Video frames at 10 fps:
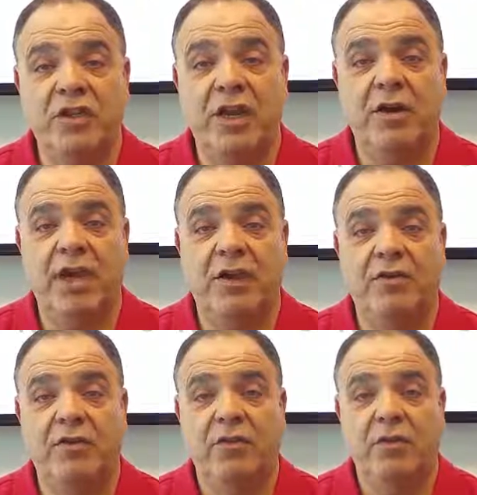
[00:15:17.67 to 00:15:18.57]
a
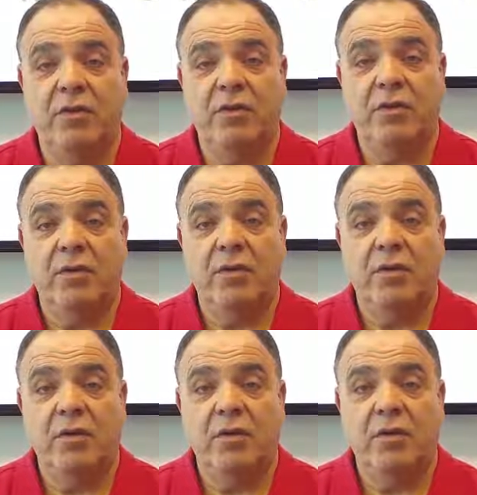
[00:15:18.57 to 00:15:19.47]
staircase,
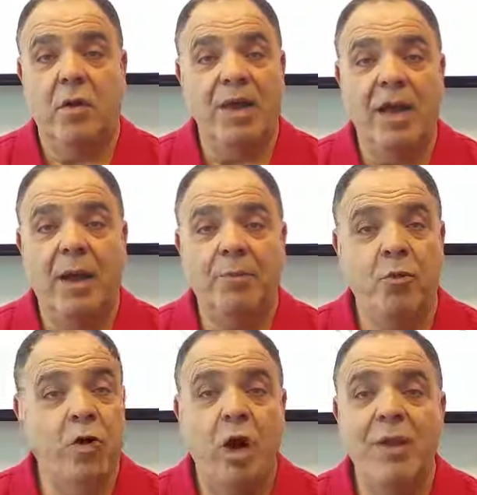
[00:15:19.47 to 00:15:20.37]
going
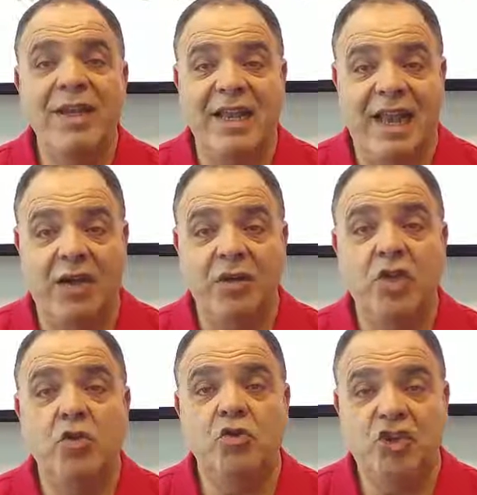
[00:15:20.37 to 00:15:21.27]
up or going down,
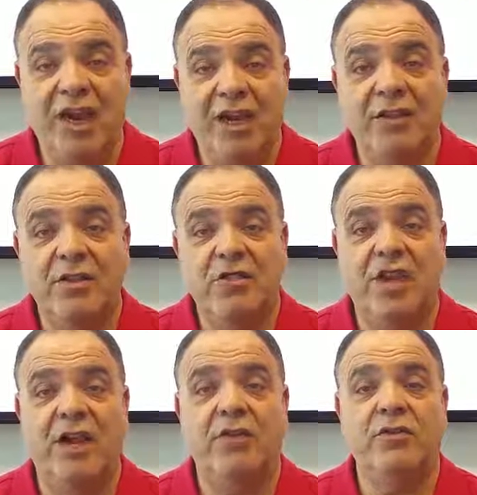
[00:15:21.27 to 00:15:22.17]
you check the
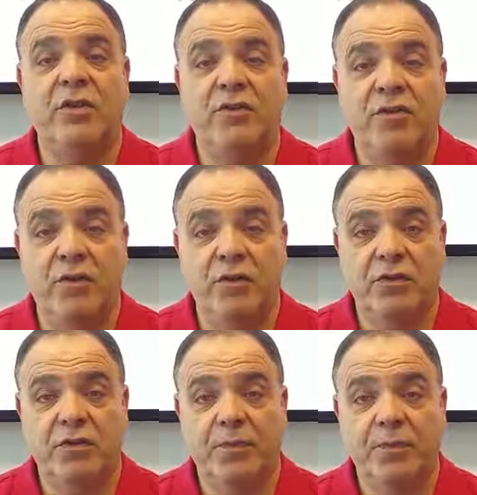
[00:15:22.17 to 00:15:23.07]
stairs
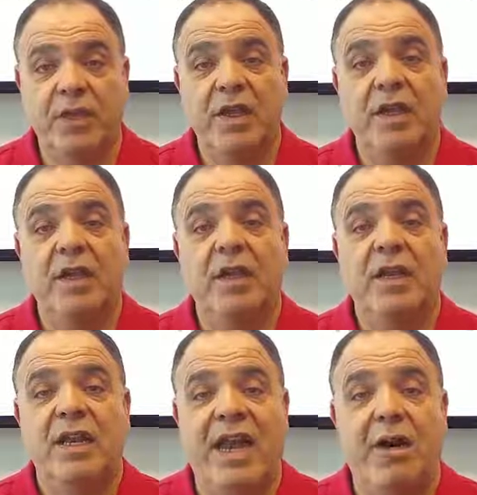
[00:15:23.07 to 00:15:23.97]
first.
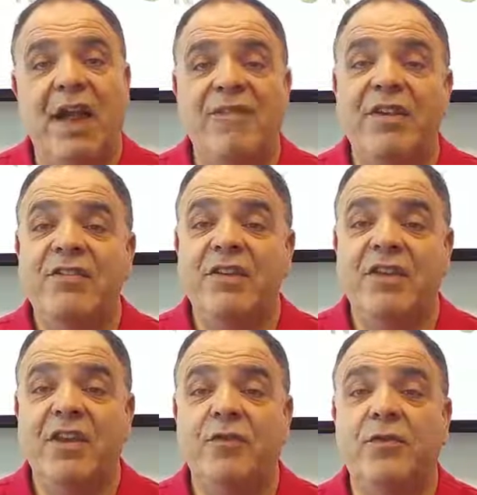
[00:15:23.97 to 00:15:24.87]
Now, having
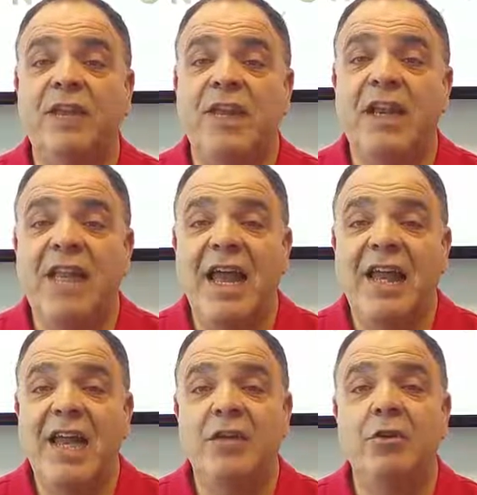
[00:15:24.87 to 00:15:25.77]
successfully done
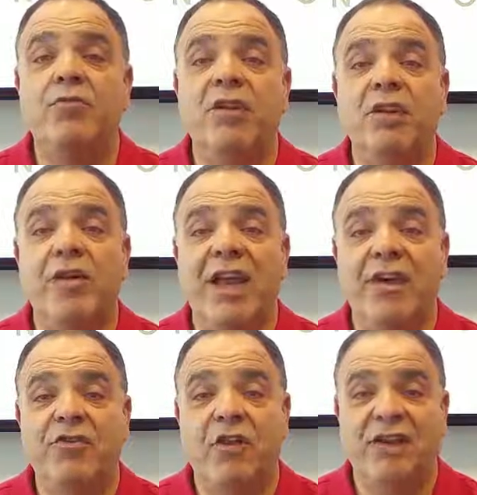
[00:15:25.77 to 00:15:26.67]
that, and you bring your
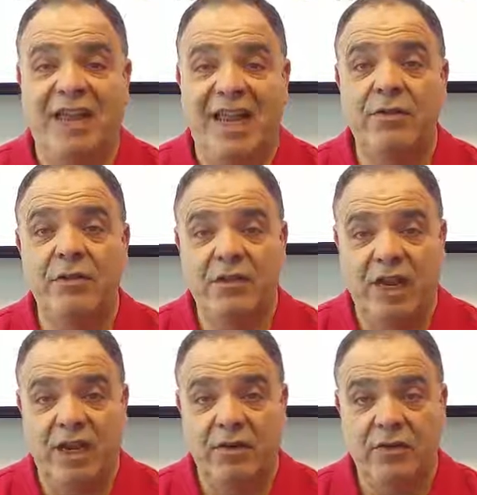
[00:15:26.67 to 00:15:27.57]
hand truck down the
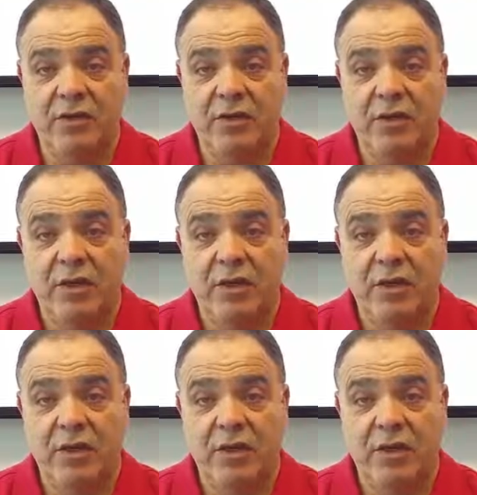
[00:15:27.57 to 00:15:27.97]
stairs,